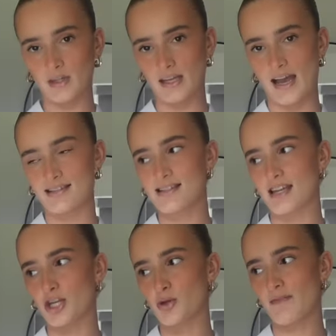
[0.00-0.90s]
Yeah, as I
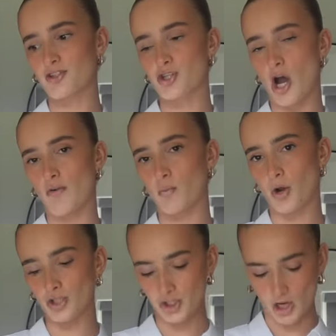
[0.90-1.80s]
said, I do have a Zara
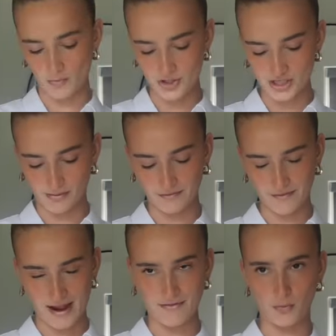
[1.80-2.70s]
white shirt, which is my
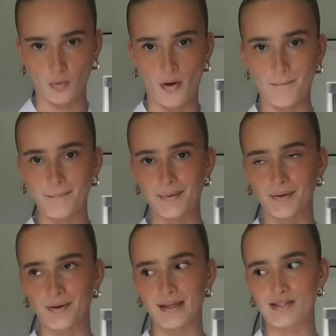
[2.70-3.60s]
favourite one,
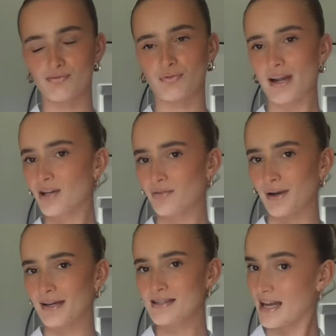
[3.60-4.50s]
but it's really
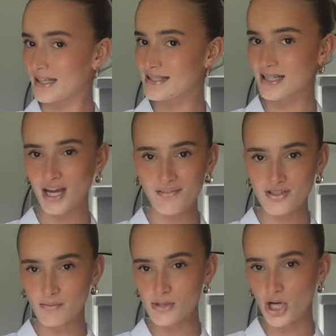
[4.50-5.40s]
creased, and did I have
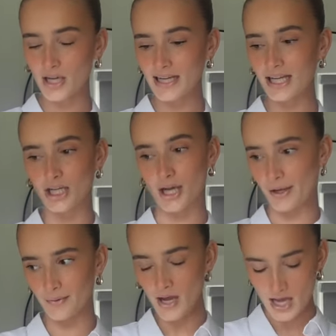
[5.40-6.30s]
time to iron it? No.